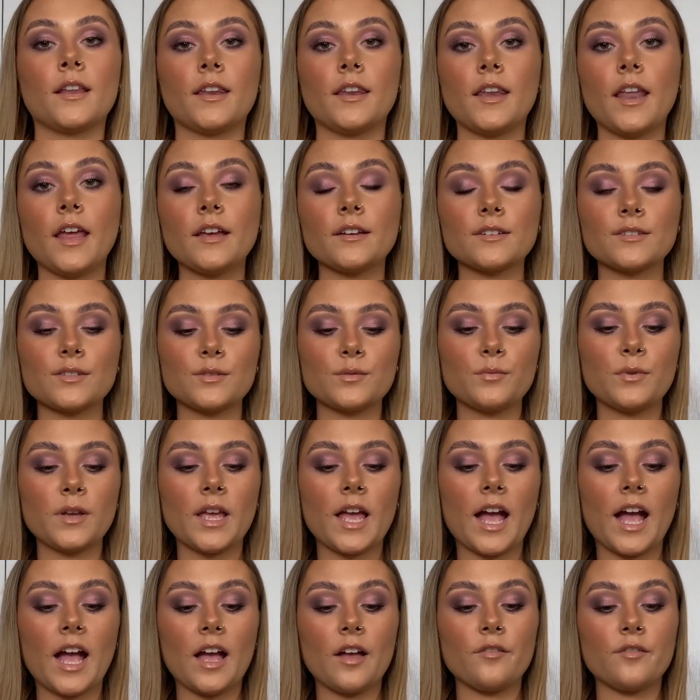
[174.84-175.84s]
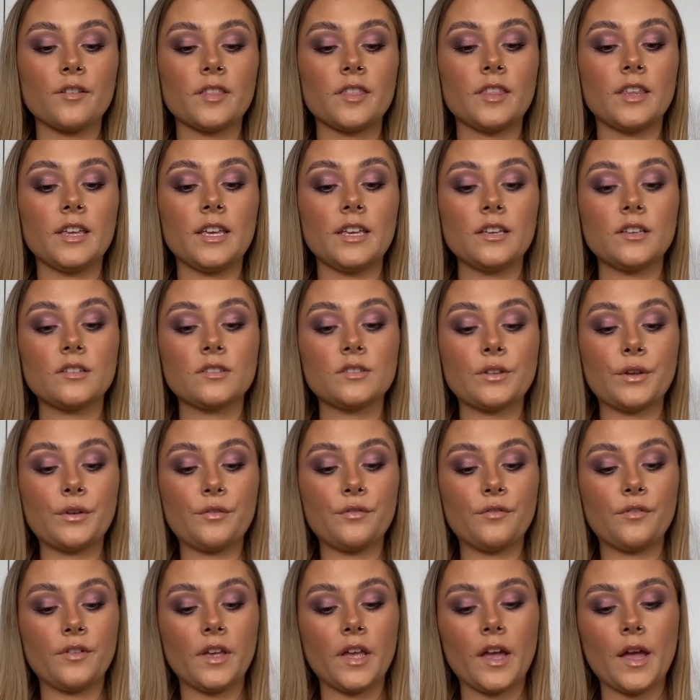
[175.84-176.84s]
Next we have the
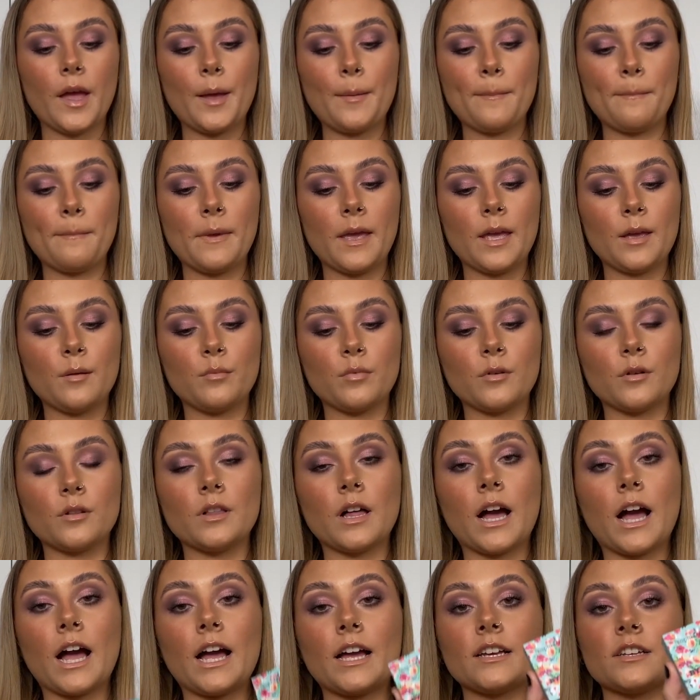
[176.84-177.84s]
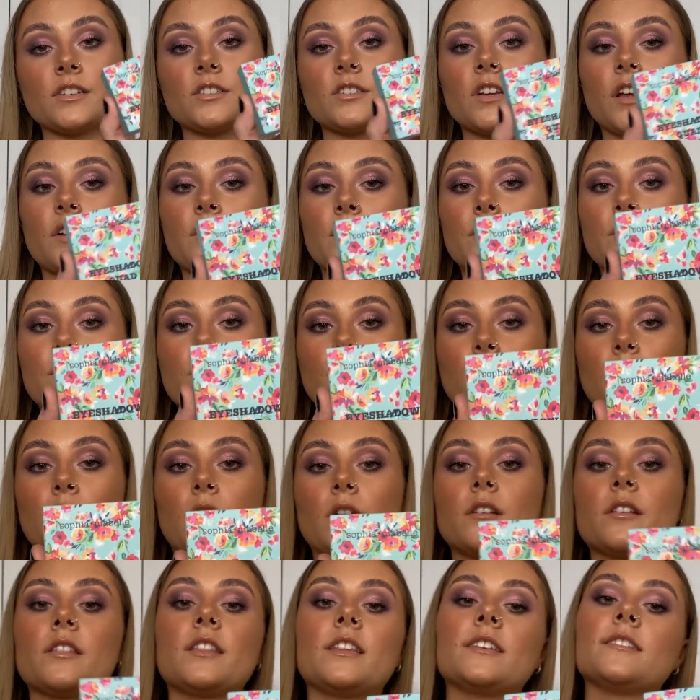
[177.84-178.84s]
Sophia and Mabel Eyeshadow
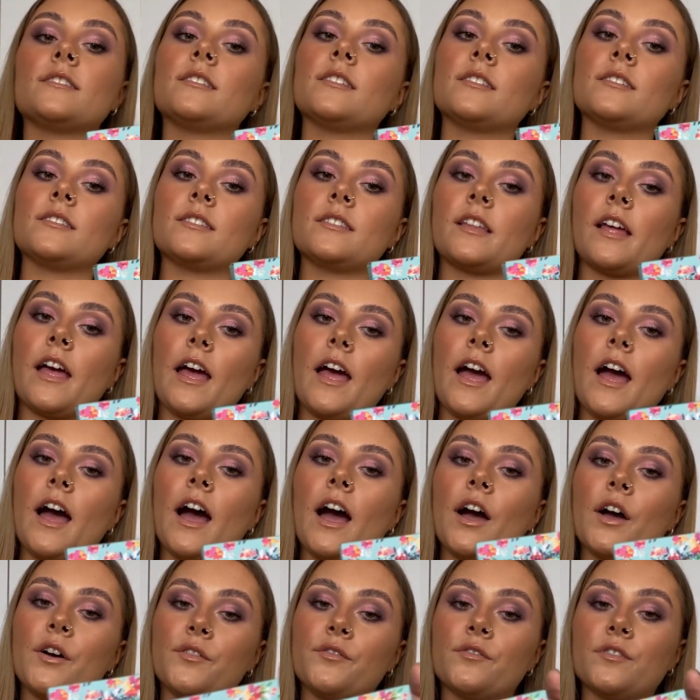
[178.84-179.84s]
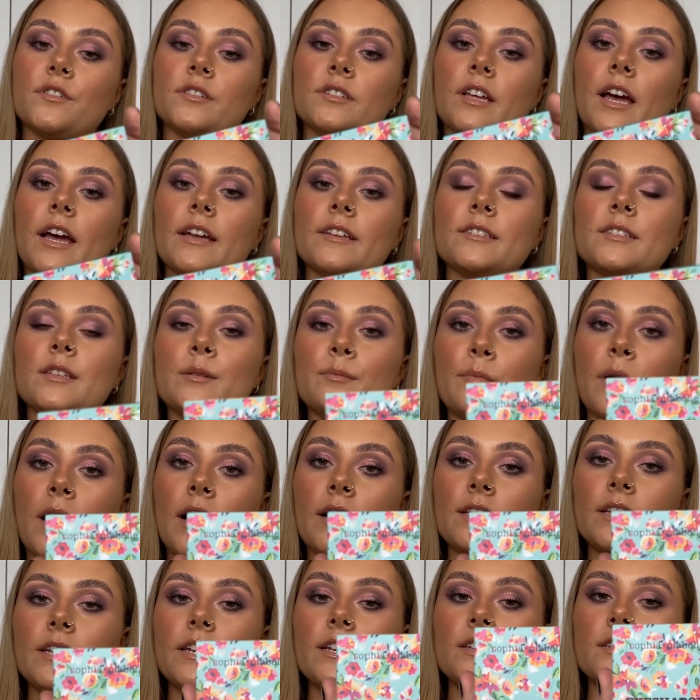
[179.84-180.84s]
Pod. This is their Aphrodite
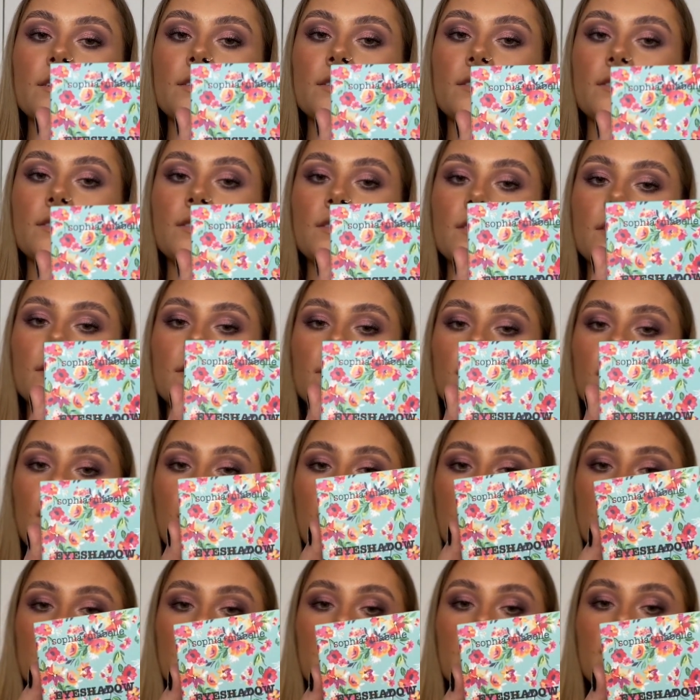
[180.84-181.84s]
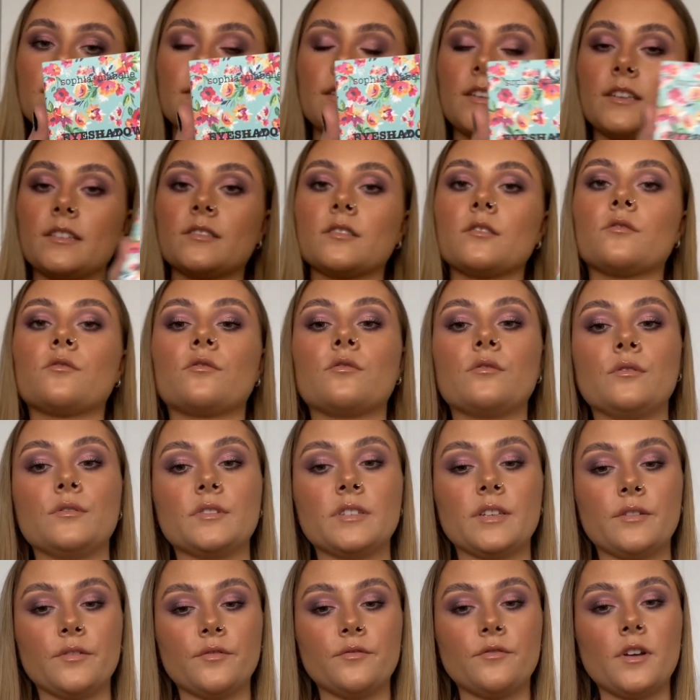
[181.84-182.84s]
palette, and this is
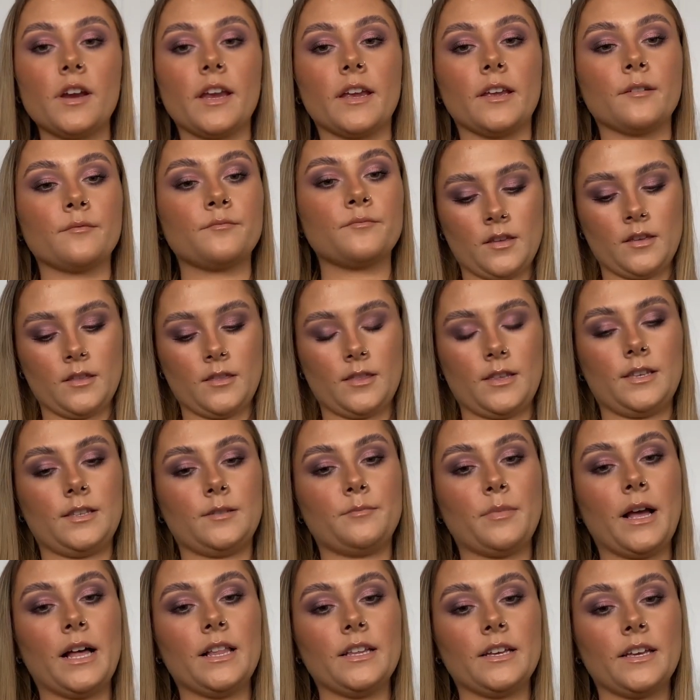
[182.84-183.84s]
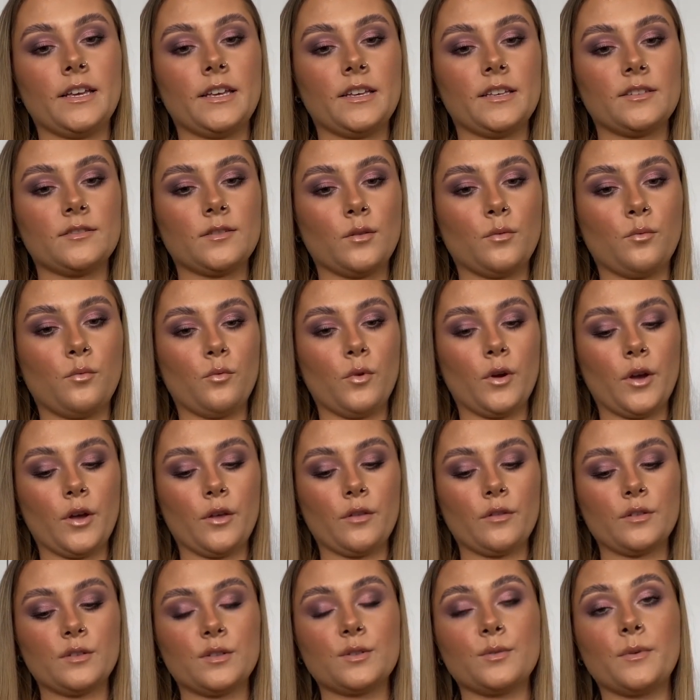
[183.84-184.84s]
cruelty free. This palette is
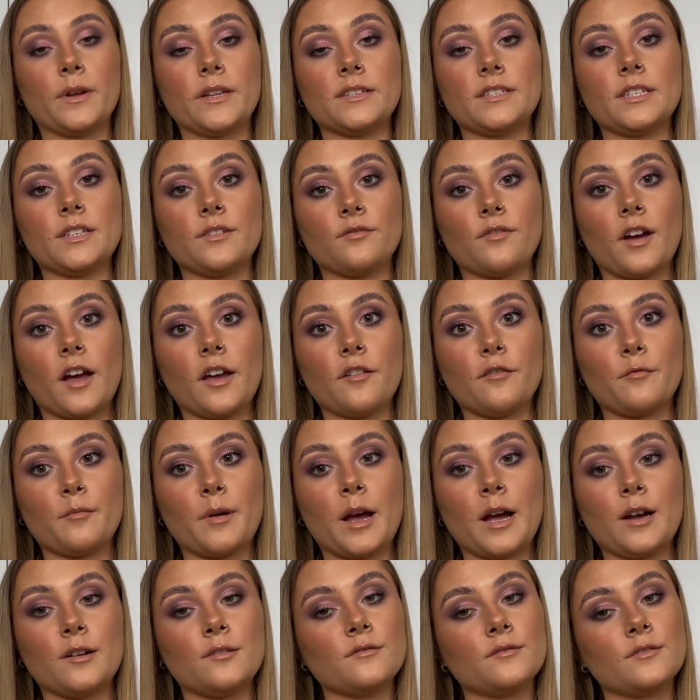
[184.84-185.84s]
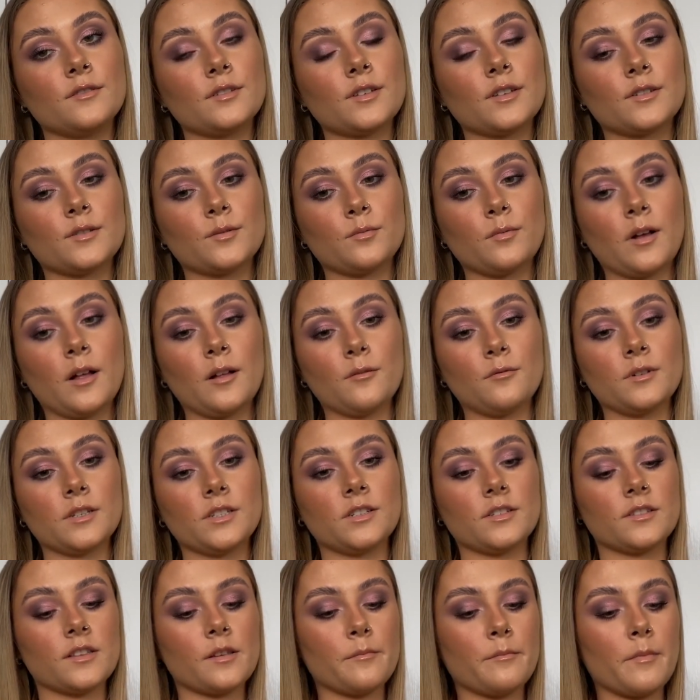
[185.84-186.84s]
worth £25 as well,
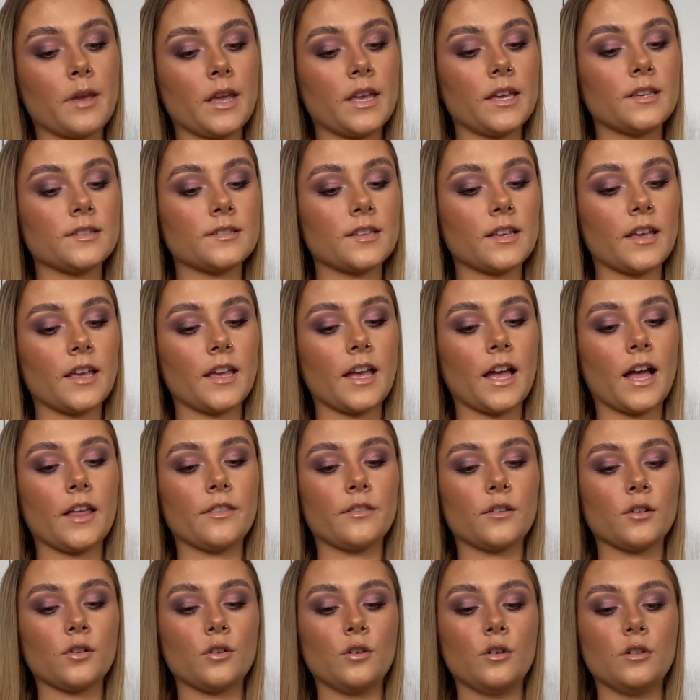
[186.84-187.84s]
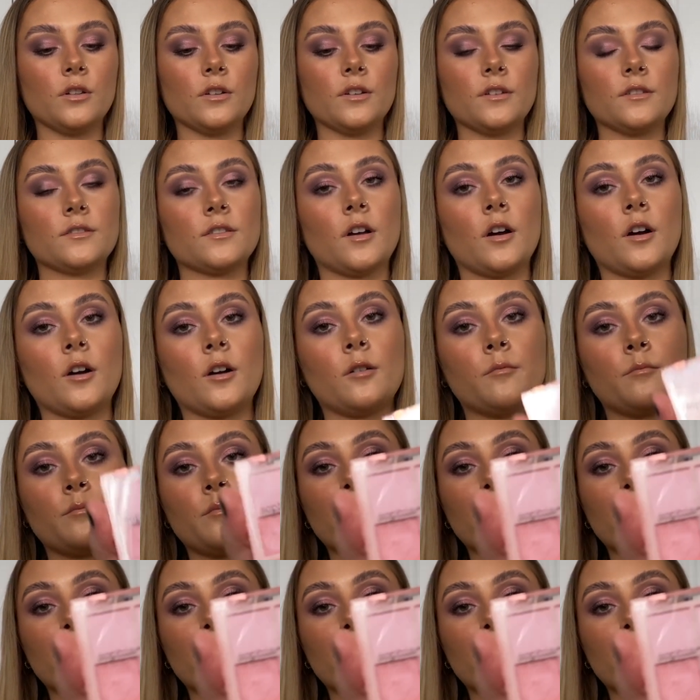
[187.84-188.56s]
which is amazing, and the colours are